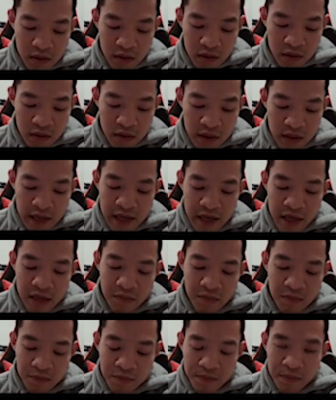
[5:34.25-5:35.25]

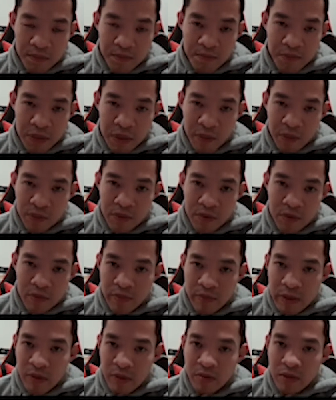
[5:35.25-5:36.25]
getting people to
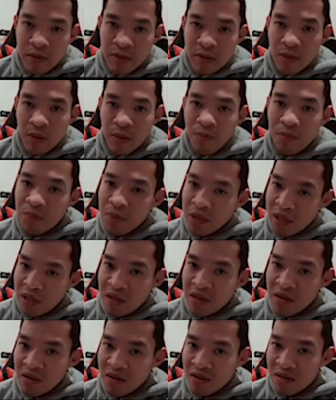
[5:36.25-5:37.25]
be able to
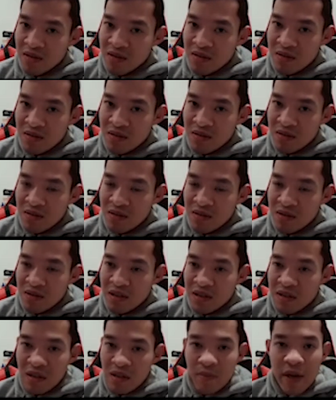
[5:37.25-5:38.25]
compete in
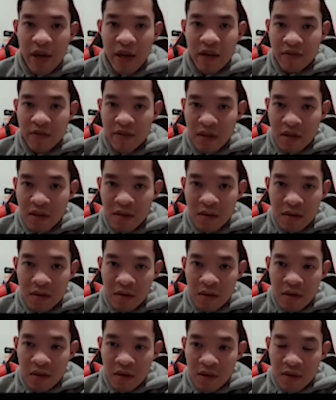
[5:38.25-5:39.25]
the competitive scene.
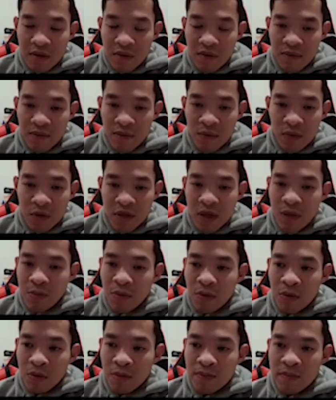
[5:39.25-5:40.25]
For
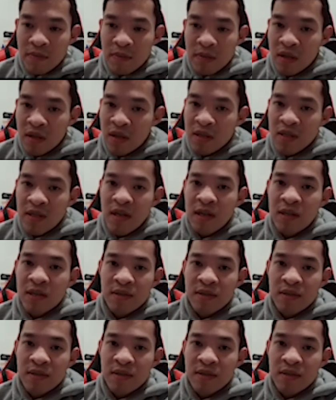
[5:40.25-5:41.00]
example, it takes